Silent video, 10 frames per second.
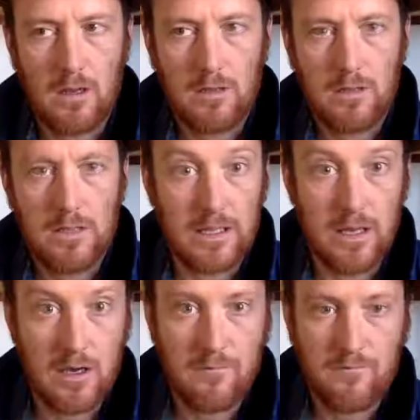
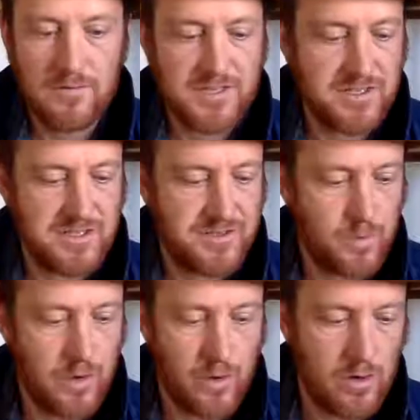Leela since
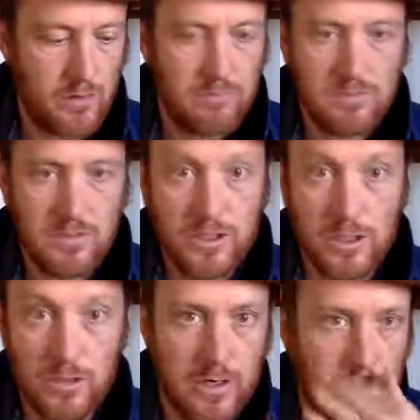we were
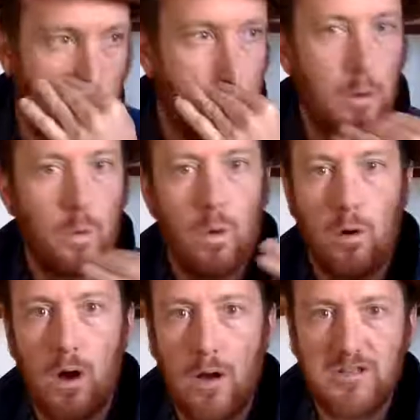children.
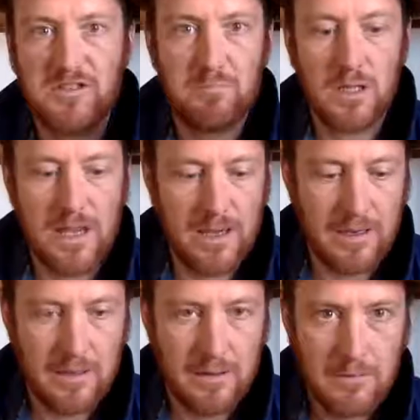I was
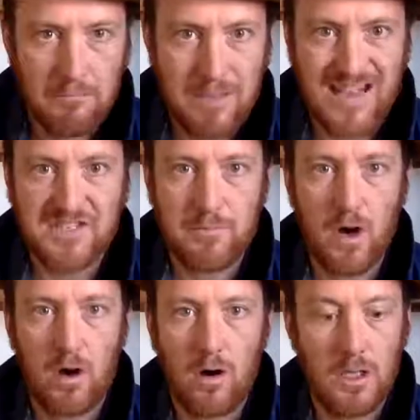playing
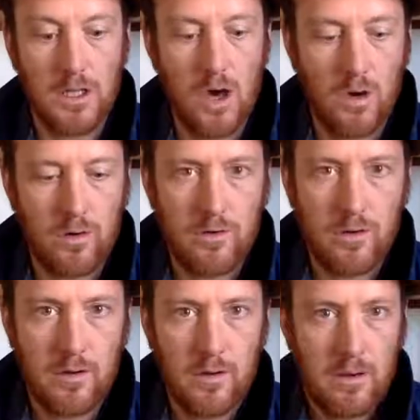basketball alone
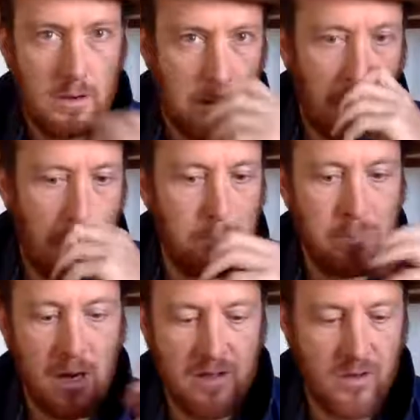
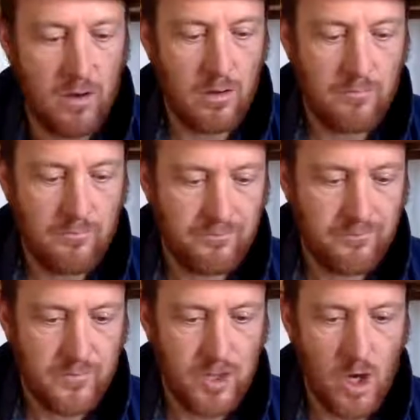by the
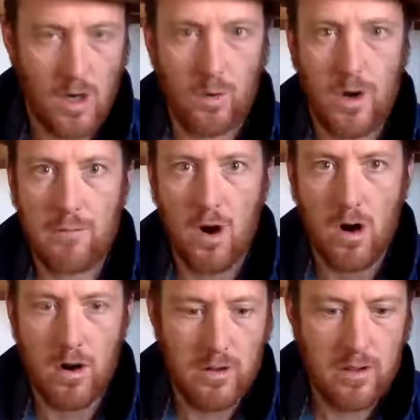Dark Red
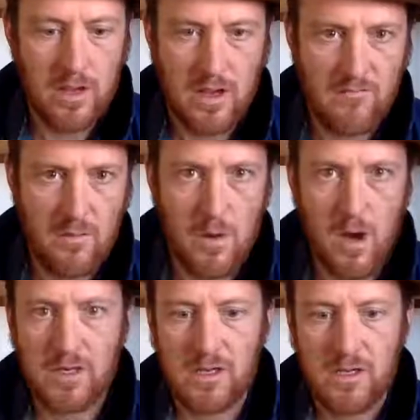Barn in
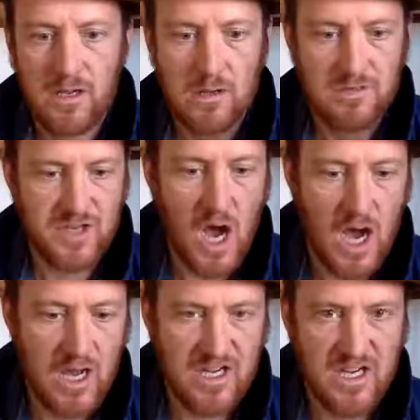Vermont. It was a
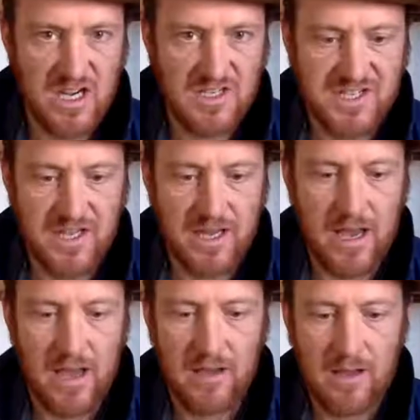hot, dusty
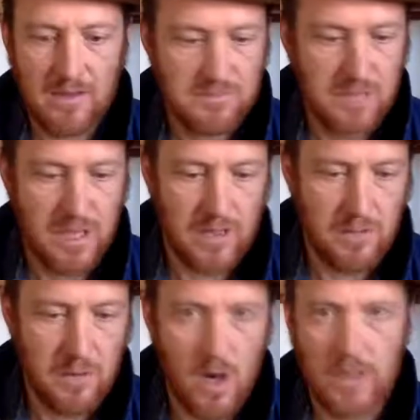day. I was playing in the
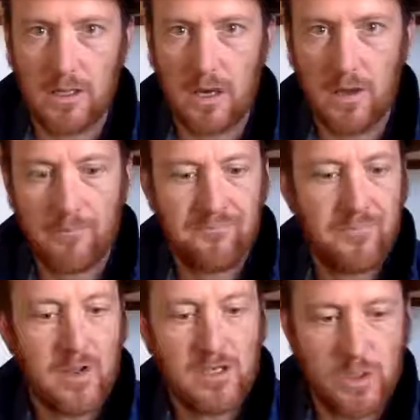parking lot.
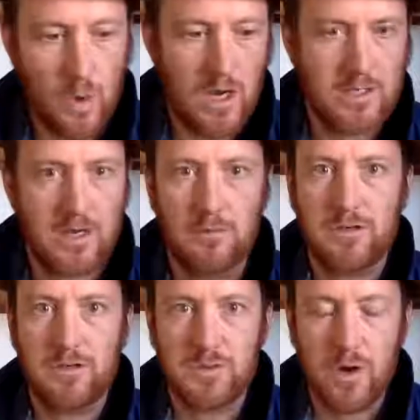She walked up.
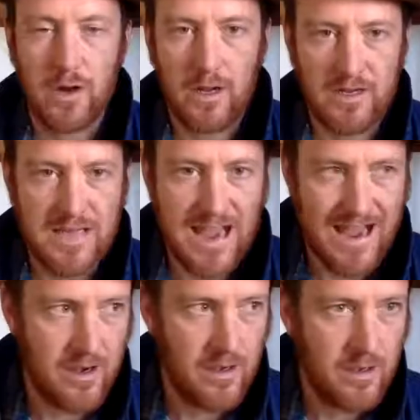She was wearing a
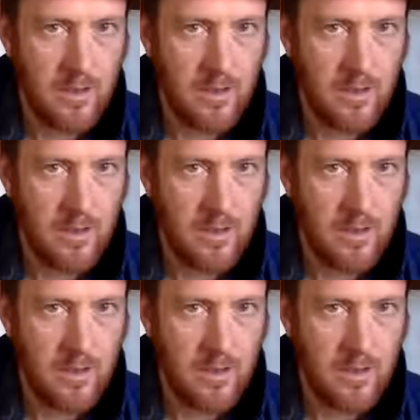tan